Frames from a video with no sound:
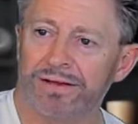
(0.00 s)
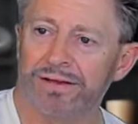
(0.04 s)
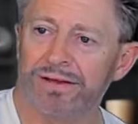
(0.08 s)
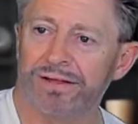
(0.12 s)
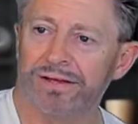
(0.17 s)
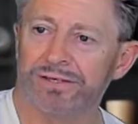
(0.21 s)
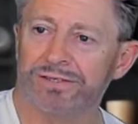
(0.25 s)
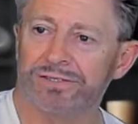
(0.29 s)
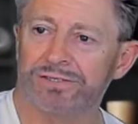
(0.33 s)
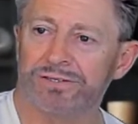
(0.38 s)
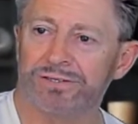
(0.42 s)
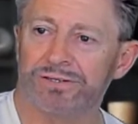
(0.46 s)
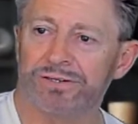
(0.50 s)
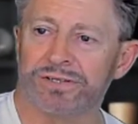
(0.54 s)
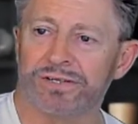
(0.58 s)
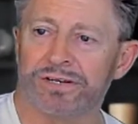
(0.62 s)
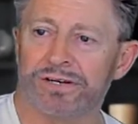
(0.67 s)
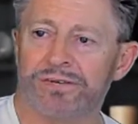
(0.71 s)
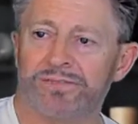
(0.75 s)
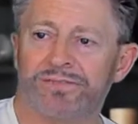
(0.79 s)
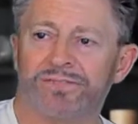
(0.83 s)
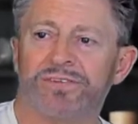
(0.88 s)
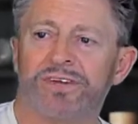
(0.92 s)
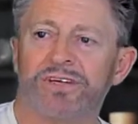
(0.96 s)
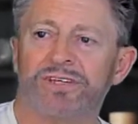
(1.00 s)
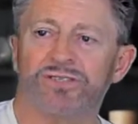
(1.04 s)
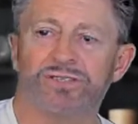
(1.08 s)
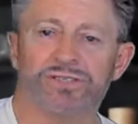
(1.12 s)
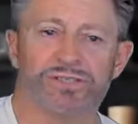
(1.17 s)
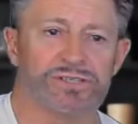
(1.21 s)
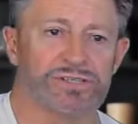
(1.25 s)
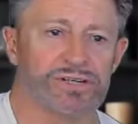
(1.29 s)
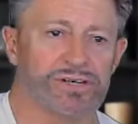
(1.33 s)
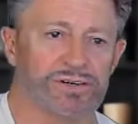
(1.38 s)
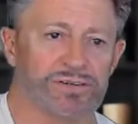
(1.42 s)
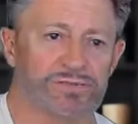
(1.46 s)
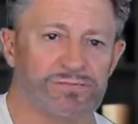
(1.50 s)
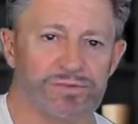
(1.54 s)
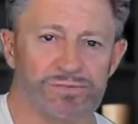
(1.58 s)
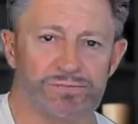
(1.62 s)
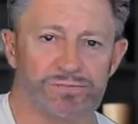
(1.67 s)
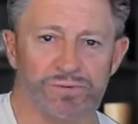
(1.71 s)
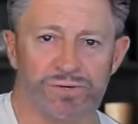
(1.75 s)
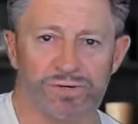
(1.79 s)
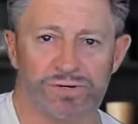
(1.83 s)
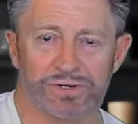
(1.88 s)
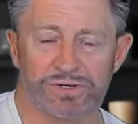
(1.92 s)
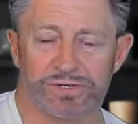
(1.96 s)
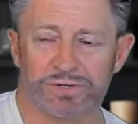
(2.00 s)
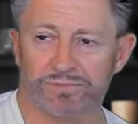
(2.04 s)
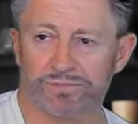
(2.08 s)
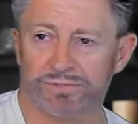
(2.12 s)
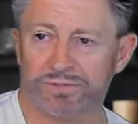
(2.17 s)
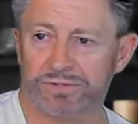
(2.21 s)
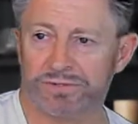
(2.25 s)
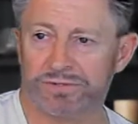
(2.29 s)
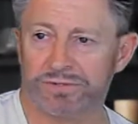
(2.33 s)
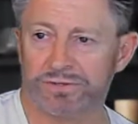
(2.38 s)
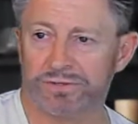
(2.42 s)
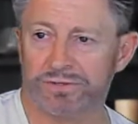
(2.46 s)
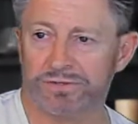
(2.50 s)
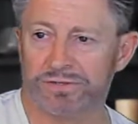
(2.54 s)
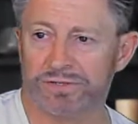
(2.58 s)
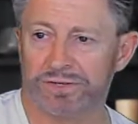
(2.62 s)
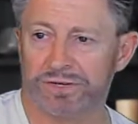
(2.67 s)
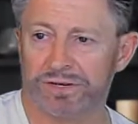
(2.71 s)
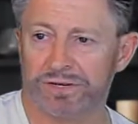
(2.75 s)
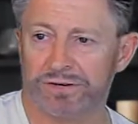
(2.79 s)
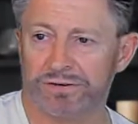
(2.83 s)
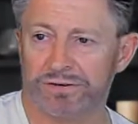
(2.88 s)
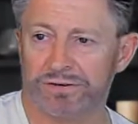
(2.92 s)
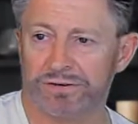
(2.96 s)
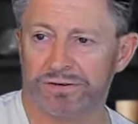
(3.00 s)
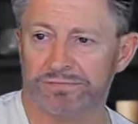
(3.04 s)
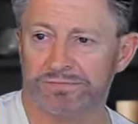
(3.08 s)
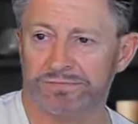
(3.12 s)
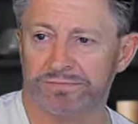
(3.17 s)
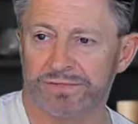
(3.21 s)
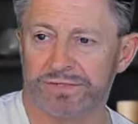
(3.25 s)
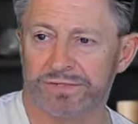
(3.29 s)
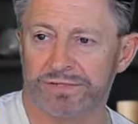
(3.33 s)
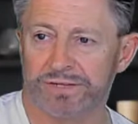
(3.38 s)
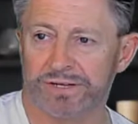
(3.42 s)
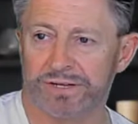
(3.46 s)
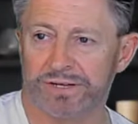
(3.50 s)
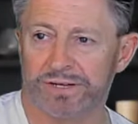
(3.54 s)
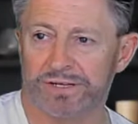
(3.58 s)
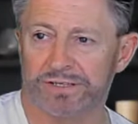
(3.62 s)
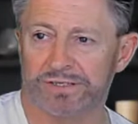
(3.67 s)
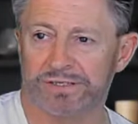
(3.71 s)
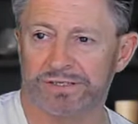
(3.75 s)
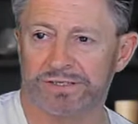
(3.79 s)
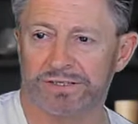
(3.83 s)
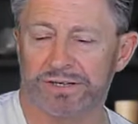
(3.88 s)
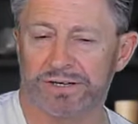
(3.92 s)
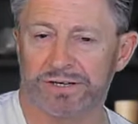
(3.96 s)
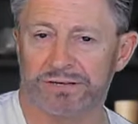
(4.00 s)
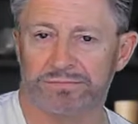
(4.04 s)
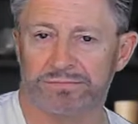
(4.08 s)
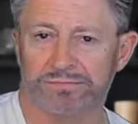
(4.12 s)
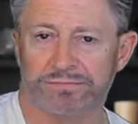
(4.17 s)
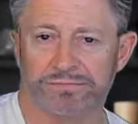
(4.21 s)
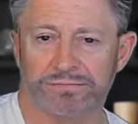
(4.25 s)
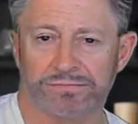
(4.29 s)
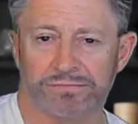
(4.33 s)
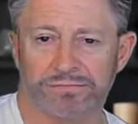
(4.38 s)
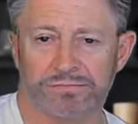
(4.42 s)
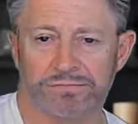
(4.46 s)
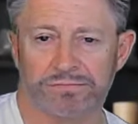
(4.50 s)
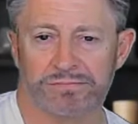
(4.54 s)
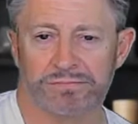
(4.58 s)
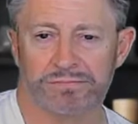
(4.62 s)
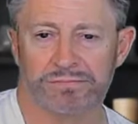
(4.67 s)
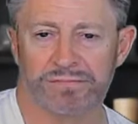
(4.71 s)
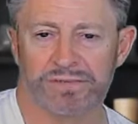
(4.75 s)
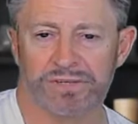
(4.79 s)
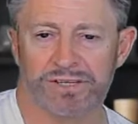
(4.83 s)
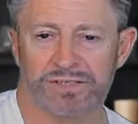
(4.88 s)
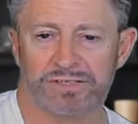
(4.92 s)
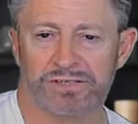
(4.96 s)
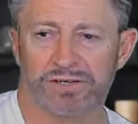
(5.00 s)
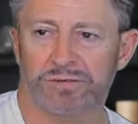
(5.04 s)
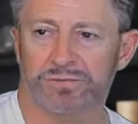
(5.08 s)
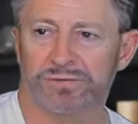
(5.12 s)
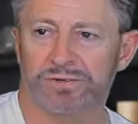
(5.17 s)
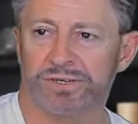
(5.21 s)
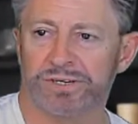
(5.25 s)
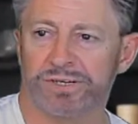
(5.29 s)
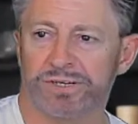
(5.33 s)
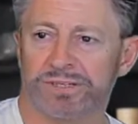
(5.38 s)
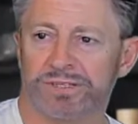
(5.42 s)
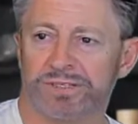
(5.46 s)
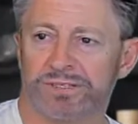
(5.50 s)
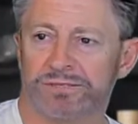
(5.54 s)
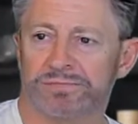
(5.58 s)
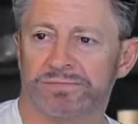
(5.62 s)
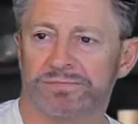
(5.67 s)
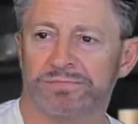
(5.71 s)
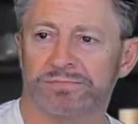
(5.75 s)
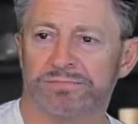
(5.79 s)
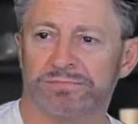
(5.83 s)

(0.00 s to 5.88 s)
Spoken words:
nice new little features that I've been putting together in the last couple of days.